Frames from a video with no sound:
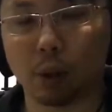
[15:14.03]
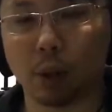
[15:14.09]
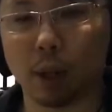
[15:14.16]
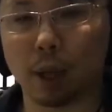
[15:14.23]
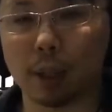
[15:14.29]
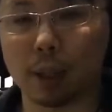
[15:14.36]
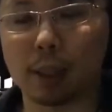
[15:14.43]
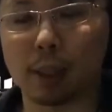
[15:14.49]

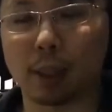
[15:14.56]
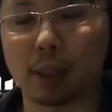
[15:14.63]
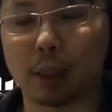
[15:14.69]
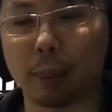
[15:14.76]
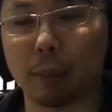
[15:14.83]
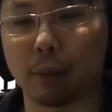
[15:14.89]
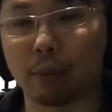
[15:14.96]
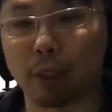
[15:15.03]
these are the number
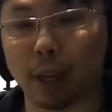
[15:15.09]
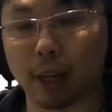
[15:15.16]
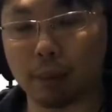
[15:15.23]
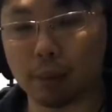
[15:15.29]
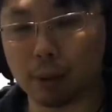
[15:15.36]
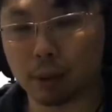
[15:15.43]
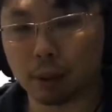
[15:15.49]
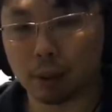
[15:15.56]
of
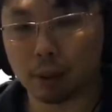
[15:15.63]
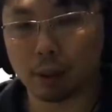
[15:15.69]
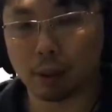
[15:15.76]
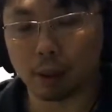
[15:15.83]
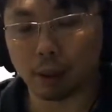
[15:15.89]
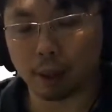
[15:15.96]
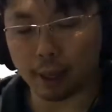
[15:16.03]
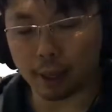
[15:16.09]
times.
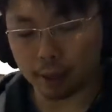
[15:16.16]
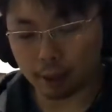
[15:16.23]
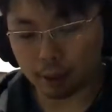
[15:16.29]
Alright?